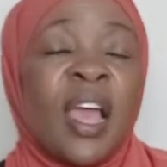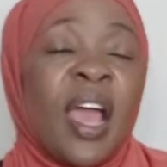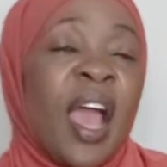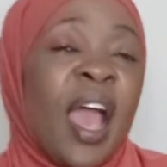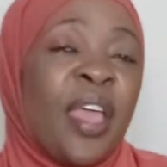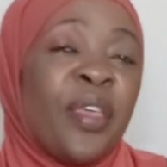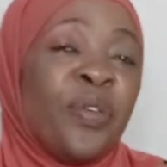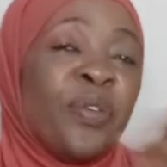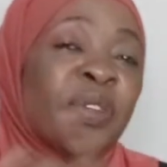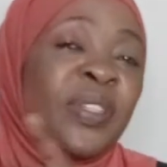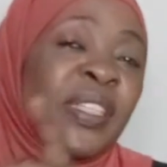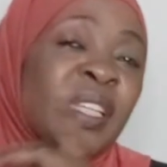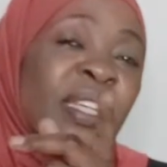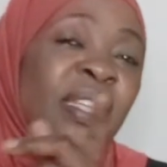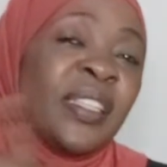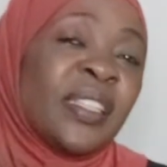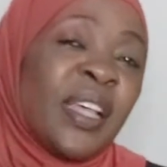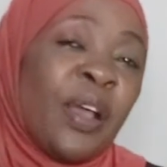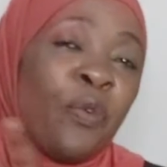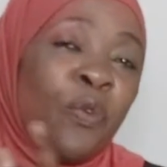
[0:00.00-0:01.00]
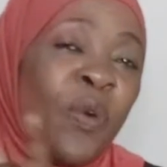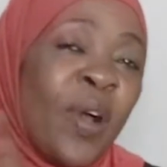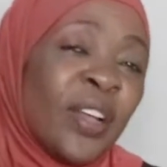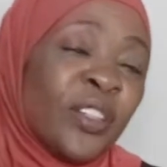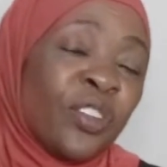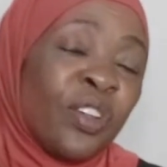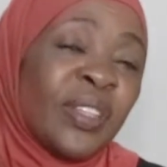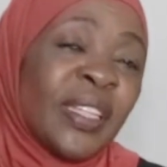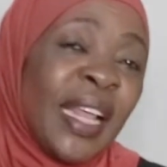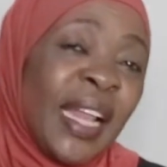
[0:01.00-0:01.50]
are using the
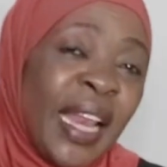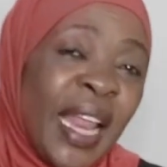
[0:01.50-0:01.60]
ones on the